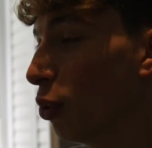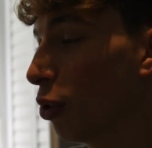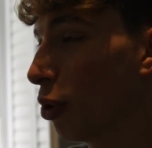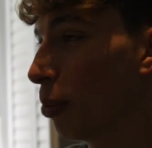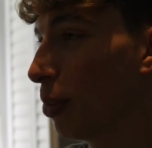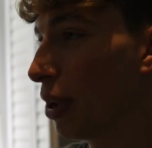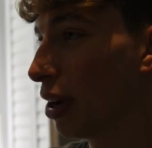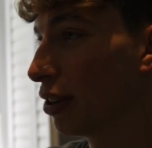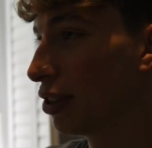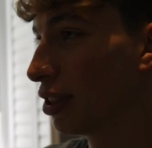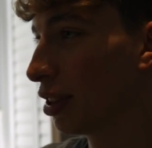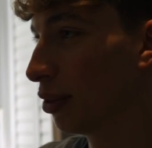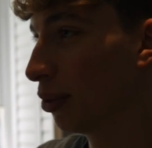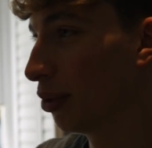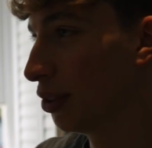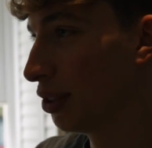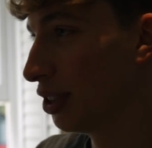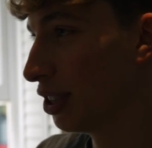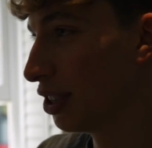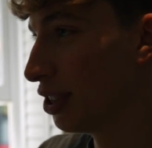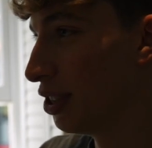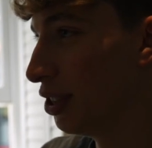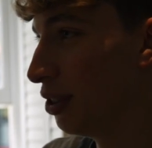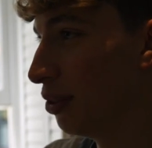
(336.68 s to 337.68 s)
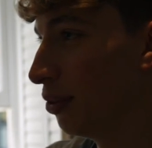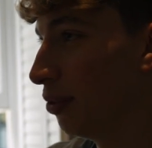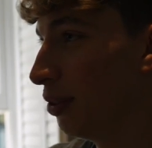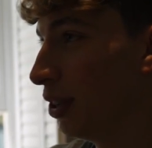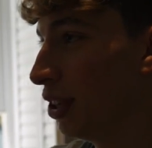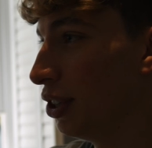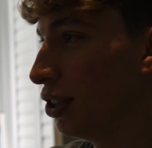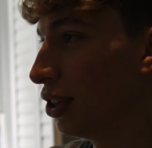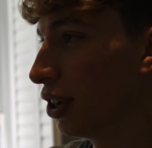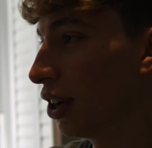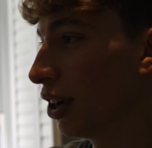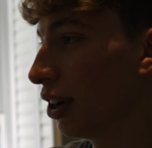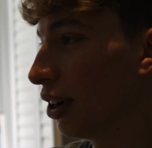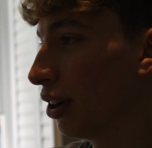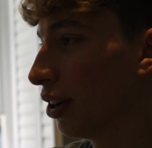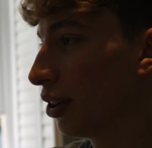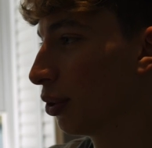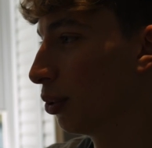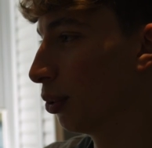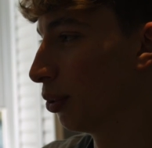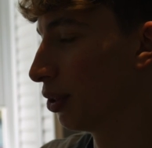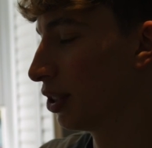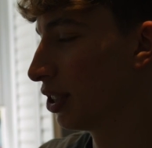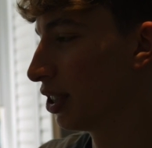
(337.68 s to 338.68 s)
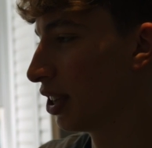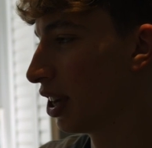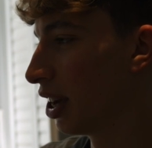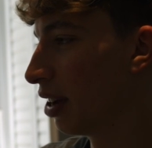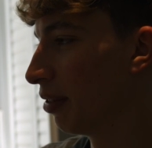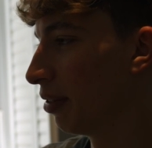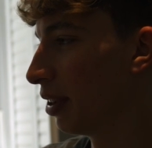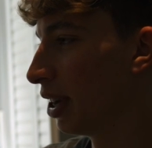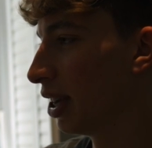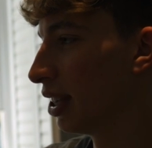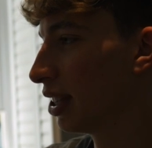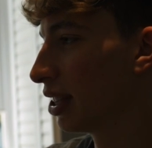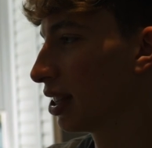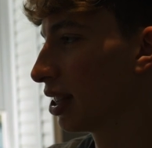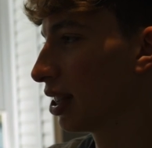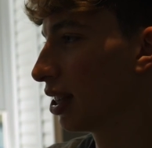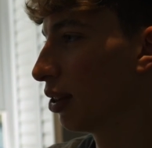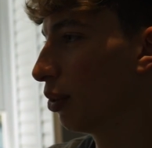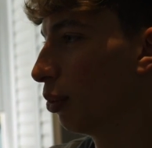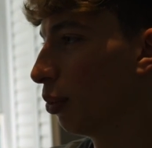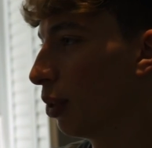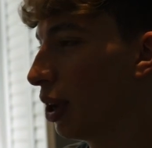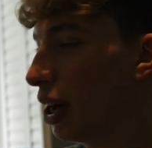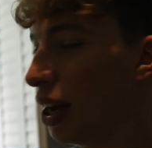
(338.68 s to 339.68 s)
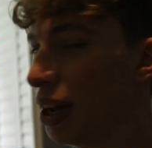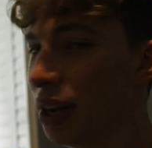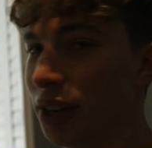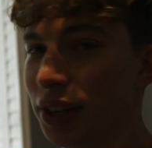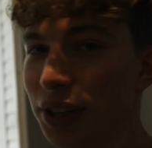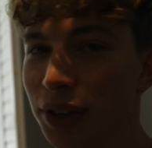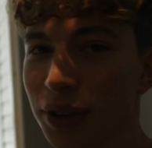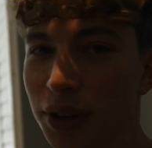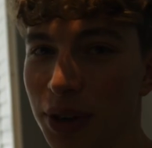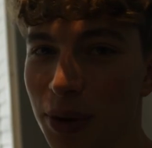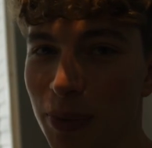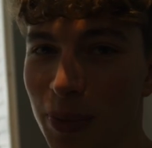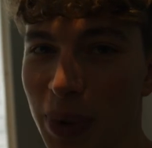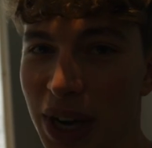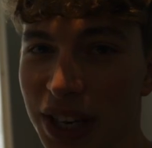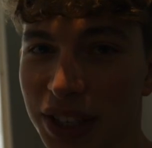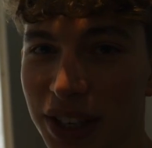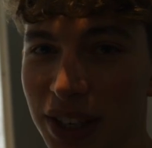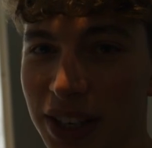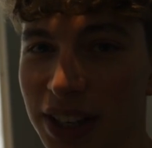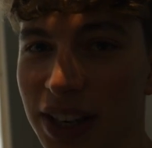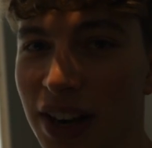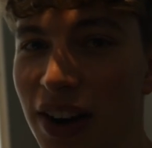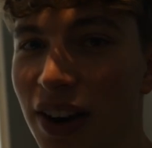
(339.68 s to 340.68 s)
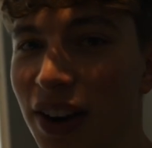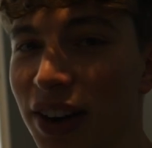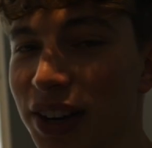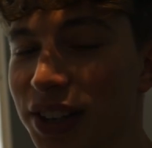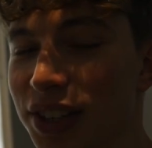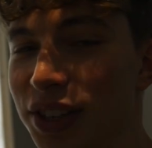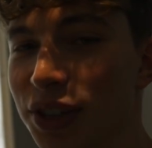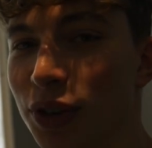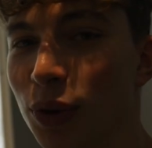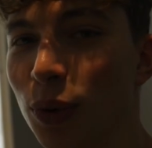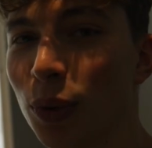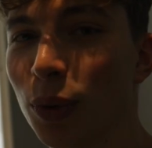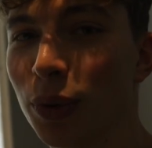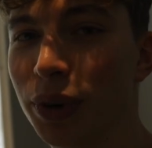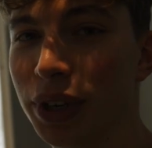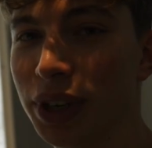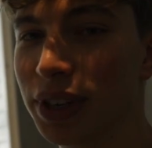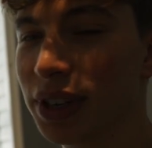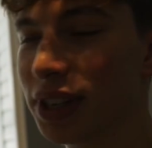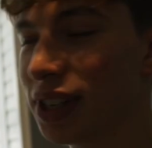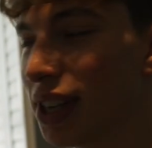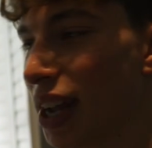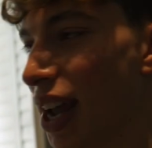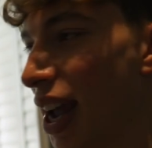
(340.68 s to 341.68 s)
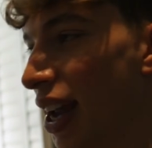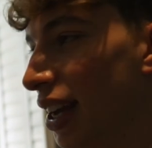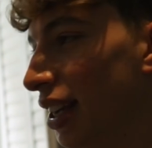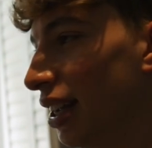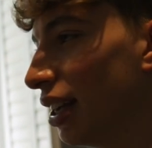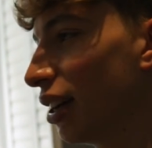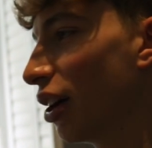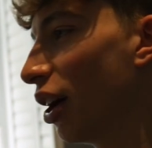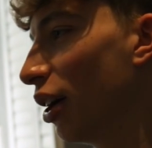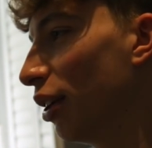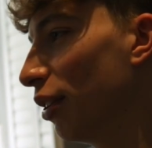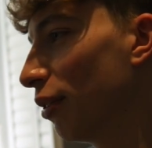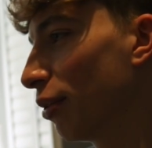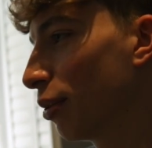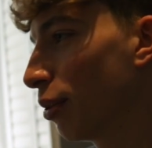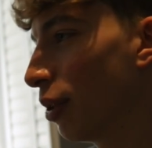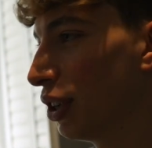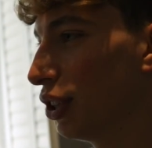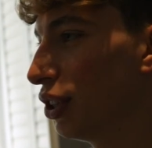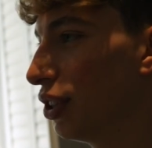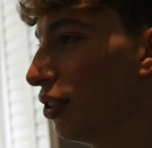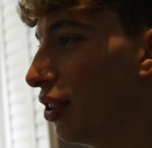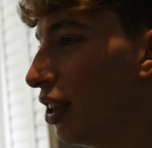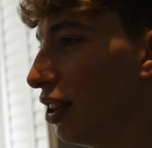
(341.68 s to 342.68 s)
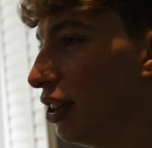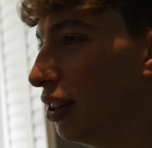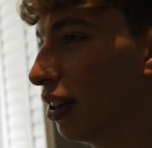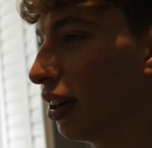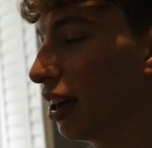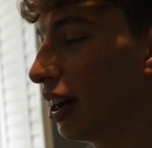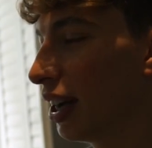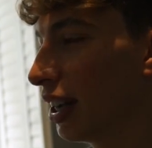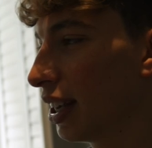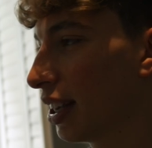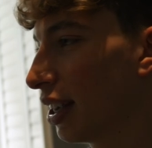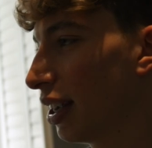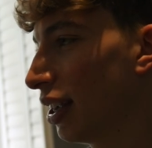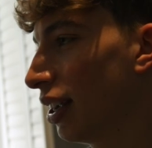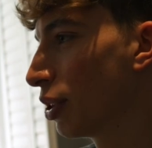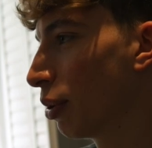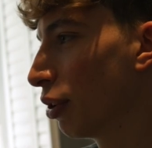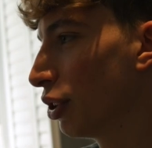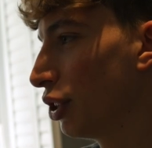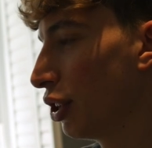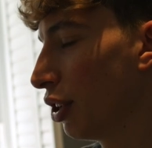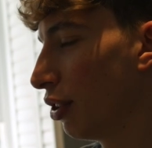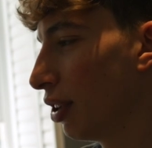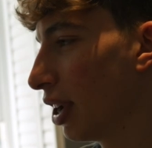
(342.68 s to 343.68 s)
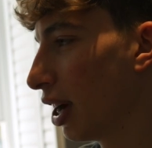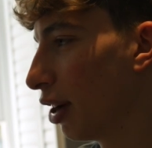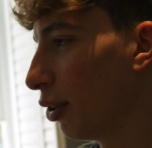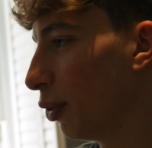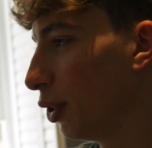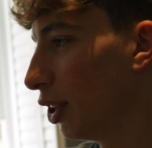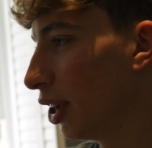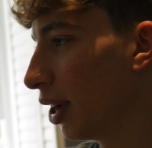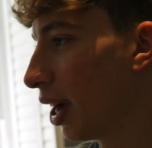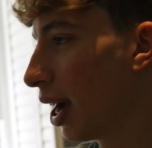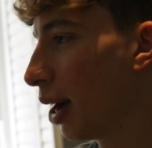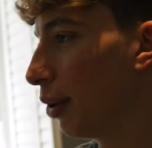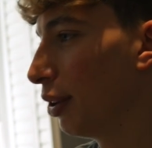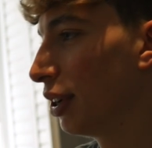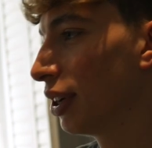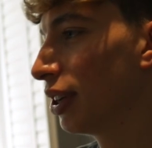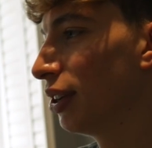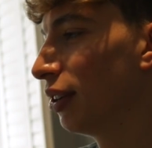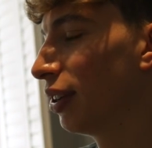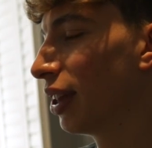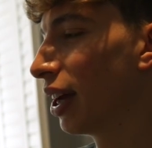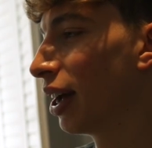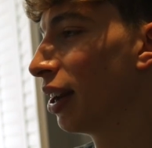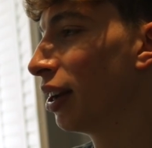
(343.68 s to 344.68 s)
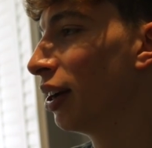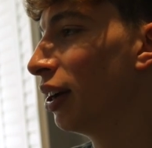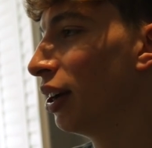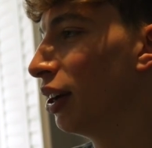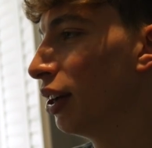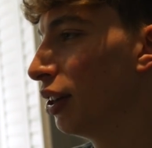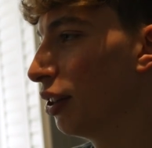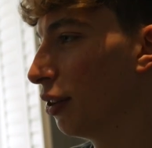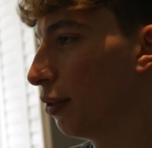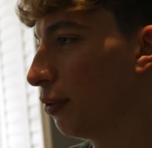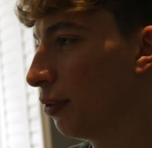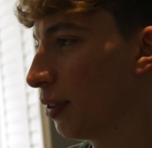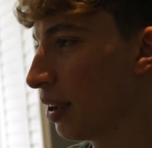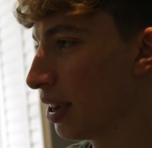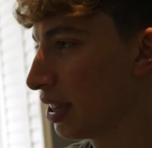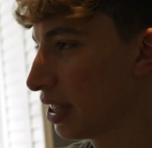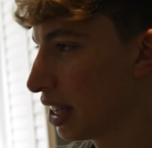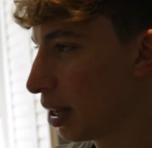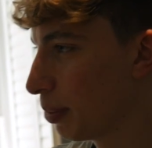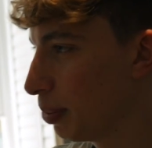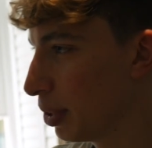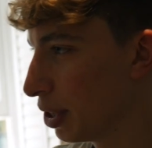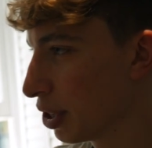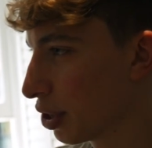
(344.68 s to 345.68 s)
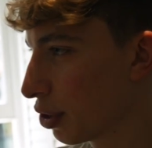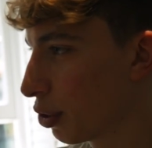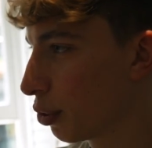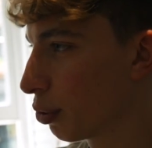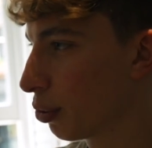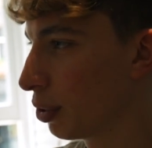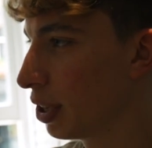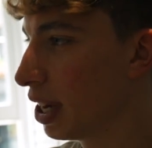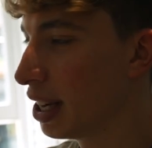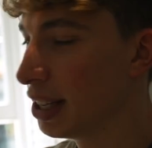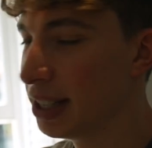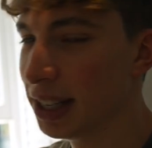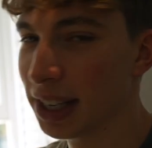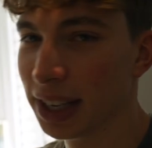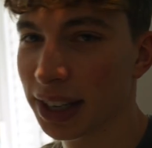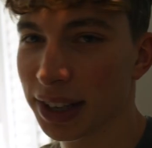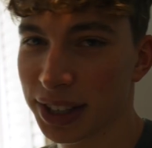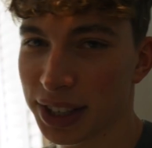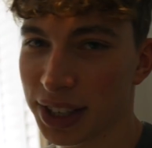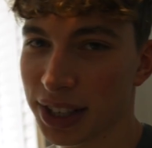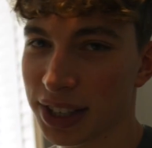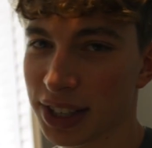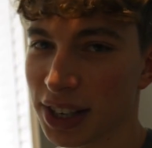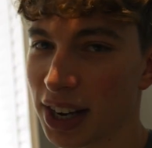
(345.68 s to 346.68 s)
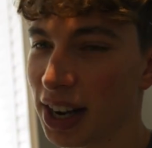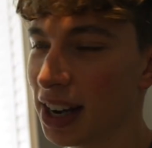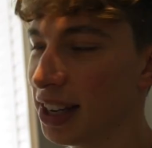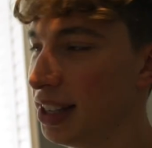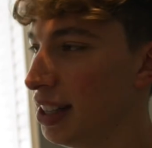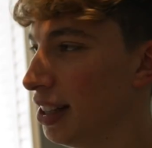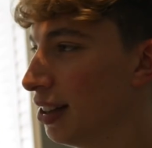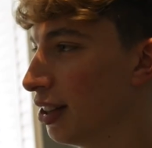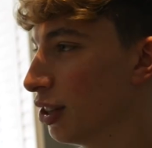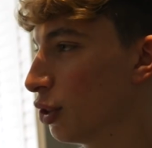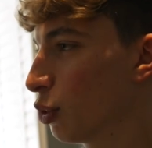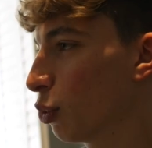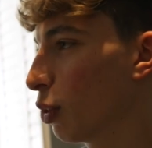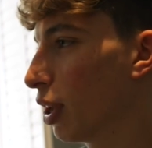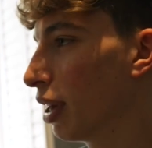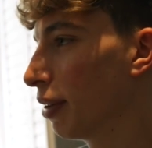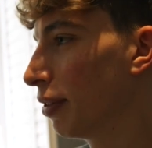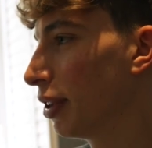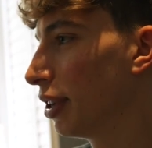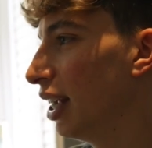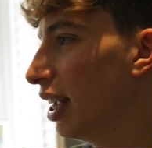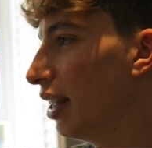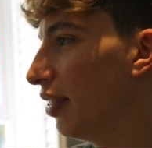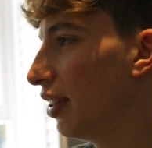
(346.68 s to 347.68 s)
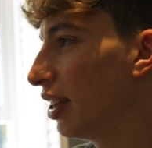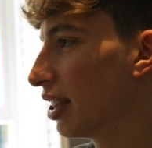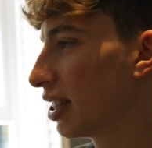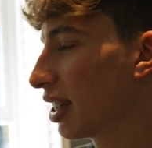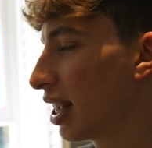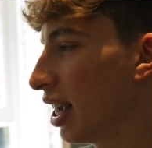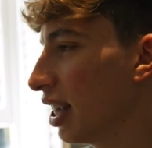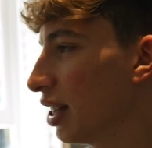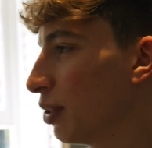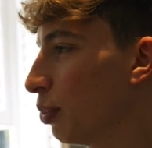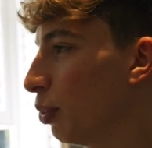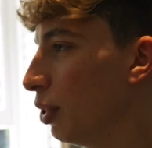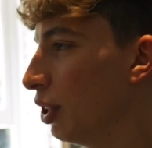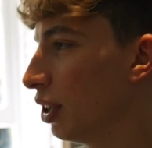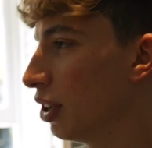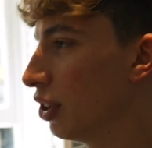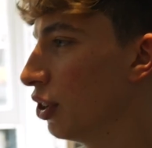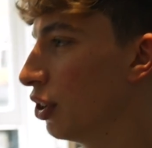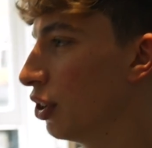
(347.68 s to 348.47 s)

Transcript: We're about to launch this new feature called Surveys, where you can basically ask your audience any kind of question that you like. So I'll show you how you can do that. The first step is creating a society that's relevant. In this case, what you can